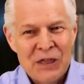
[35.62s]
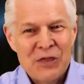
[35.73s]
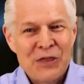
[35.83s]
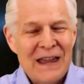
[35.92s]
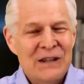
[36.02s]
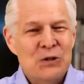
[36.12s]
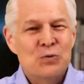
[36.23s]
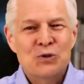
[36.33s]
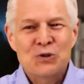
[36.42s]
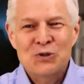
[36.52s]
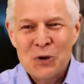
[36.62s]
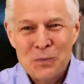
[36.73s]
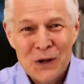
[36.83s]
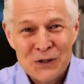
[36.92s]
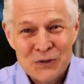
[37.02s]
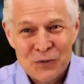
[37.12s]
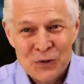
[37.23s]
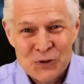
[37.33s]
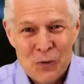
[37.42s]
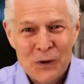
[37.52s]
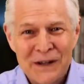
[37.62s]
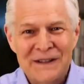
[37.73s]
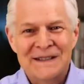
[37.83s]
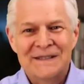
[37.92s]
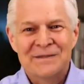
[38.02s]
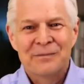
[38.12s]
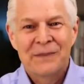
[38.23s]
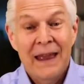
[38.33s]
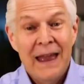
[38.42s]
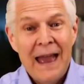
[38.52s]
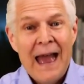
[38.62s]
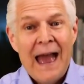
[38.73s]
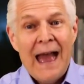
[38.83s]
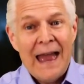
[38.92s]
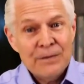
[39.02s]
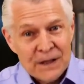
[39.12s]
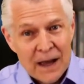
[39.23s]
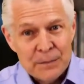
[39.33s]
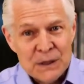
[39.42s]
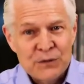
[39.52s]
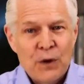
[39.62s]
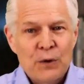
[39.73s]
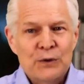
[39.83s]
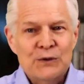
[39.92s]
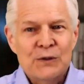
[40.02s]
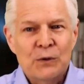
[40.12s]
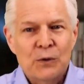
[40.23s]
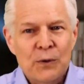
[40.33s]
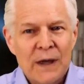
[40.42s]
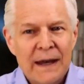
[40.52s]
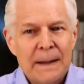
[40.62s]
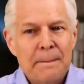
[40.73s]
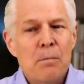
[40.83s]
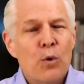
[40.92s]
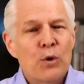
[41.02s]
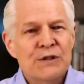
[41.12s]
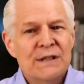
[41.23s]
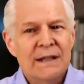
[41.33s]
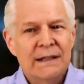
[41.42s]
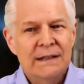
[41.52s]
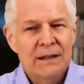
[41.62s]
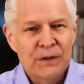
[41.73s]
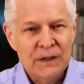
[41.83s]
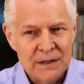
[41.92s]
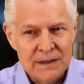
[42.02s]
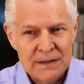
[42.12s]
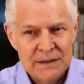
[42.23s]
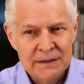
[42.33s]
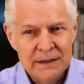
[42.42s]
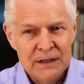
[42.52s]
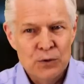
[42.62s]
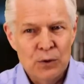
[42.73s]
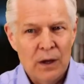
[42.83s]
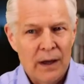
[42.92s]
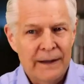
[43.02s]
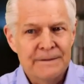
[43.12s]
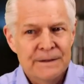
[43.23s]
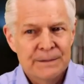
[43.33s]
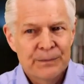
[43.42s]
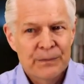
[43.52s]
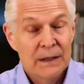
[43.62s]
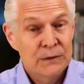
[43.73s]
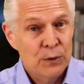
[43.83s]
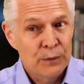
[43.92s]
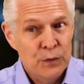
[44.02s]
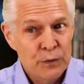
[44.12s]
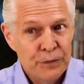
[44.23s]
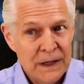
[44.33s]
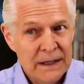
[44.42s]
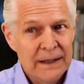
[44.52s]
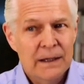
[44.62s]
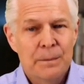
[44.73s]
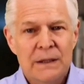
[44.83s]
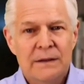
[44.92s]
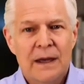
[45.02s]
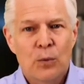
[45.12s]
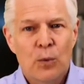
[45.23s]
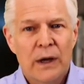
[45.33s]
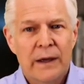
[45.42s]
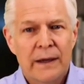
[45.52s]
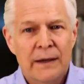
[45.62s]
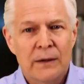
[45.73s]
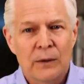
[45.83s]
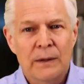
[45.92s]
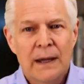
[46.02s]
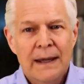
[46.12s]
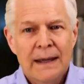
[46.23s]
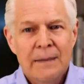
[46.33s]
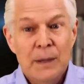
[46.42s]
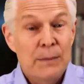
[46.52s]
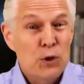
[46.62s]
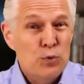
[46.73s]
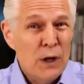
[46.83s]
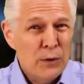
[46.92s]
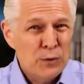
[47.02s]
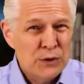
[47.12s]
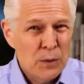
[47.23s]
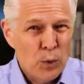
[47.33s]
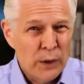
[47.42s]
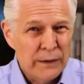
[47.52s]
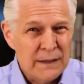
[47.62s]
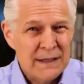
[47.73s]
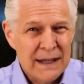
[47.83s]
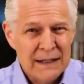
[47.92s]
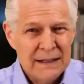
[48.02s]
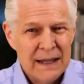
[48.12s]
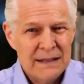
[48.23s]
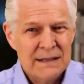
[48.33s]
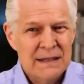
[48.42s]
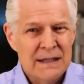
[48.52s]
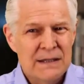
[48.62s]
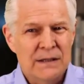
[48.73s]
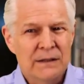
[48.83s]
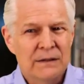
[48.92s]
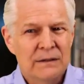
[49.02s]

Thank you so much for joining us. Halftime is focused on creating more significance in your life. So if you're feeling a bit that way, or maybe you know someone that's in that season,